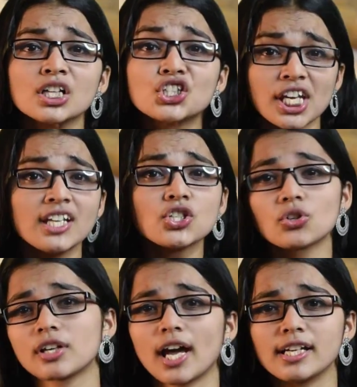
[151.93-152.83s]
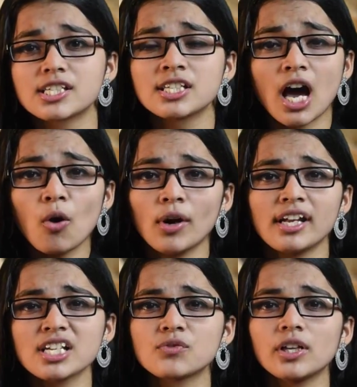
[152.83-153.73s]
change your diets.
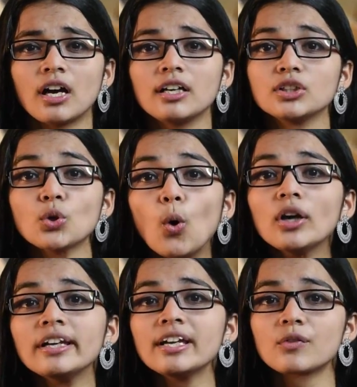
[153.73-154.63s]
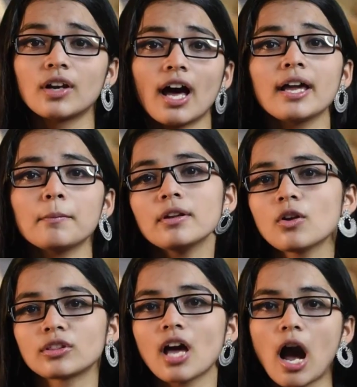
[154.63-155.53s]
Nowadays we are totally reliable
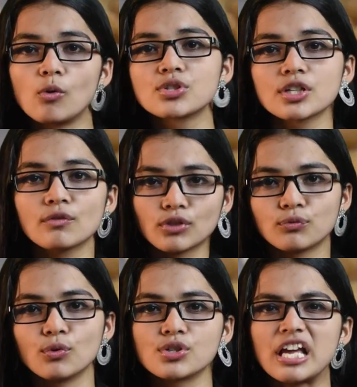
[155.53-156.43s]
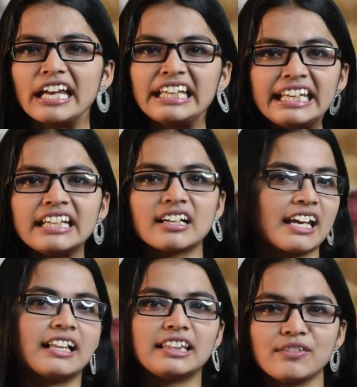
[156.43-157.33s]
on the outside of the foods and eating
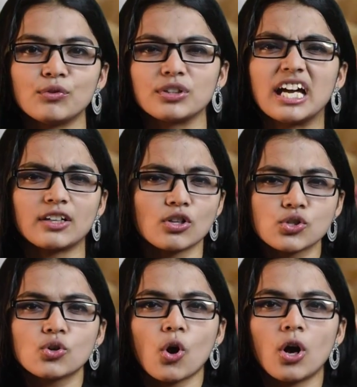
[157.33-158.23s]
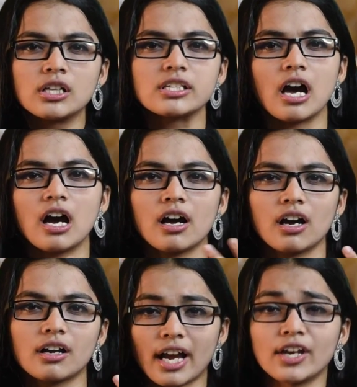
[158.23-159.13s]
unhealthy food. That also causes
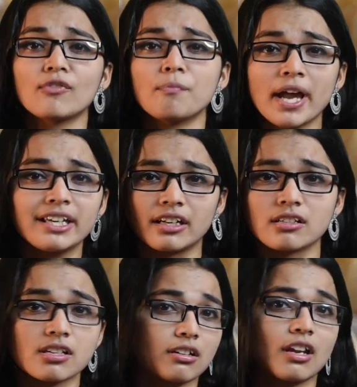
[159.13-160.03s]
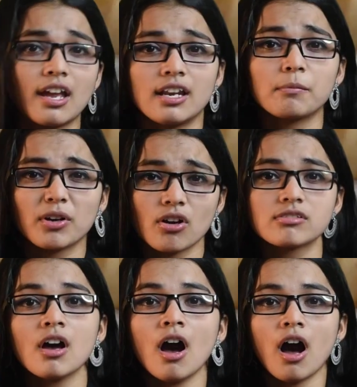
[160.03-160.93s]
a kind of migraines and headache because
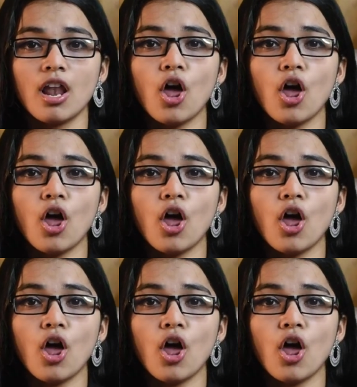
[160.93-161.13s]
a